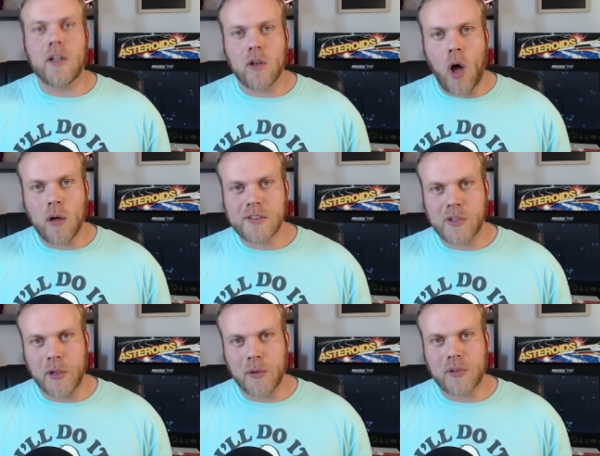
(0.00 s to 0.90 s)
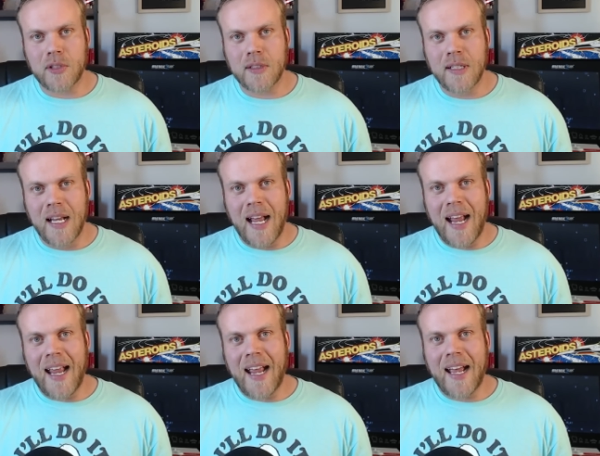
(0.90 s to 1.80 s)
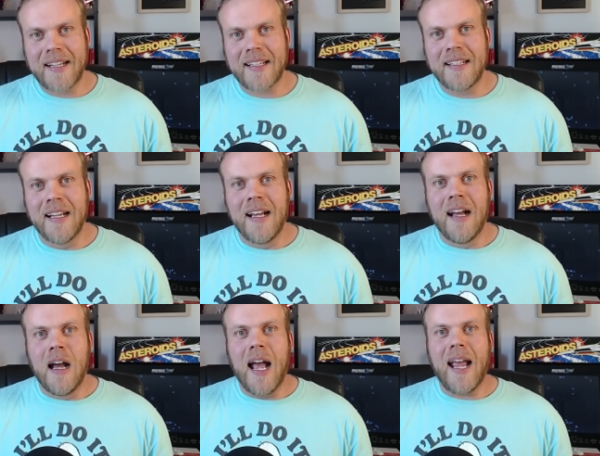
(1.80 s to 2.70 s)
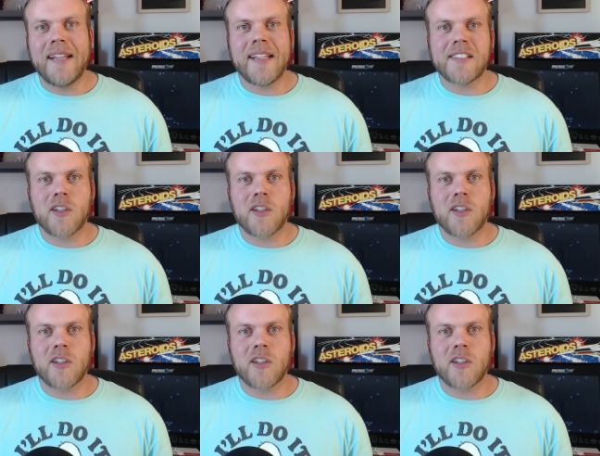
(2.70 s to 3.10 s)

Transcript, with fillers: lawsuit. And in this